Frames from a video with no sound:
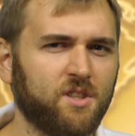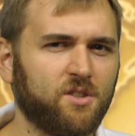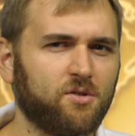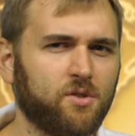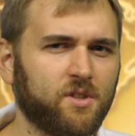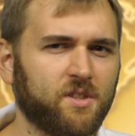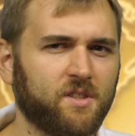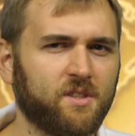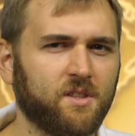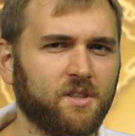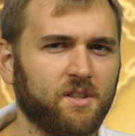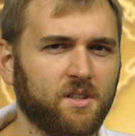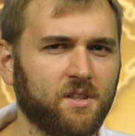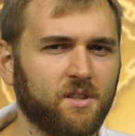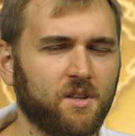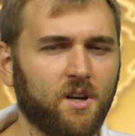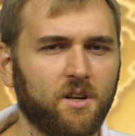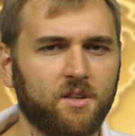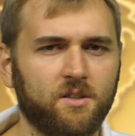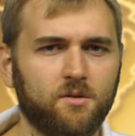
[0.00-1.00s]
interested
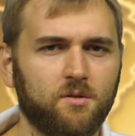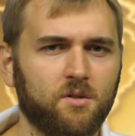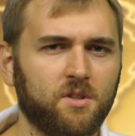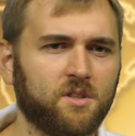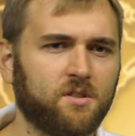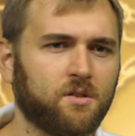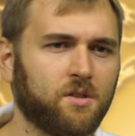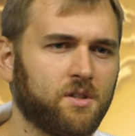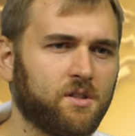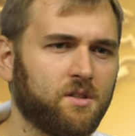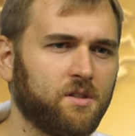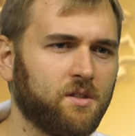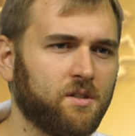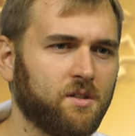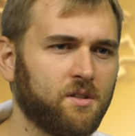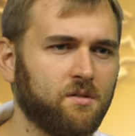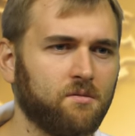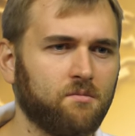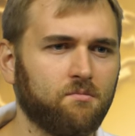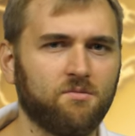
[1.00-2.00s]
in? Are you interested
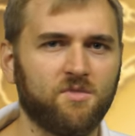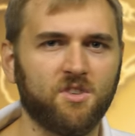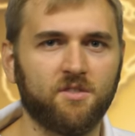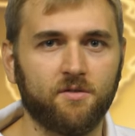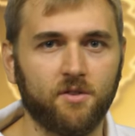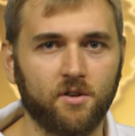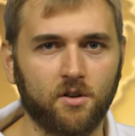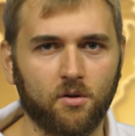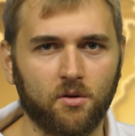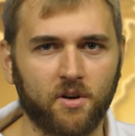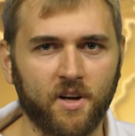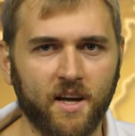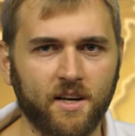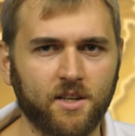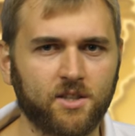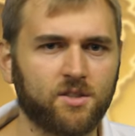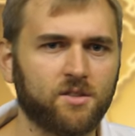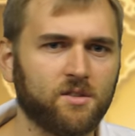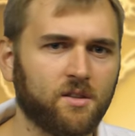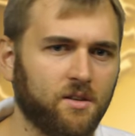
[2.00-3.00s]
in different
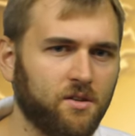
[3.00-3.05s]
locations?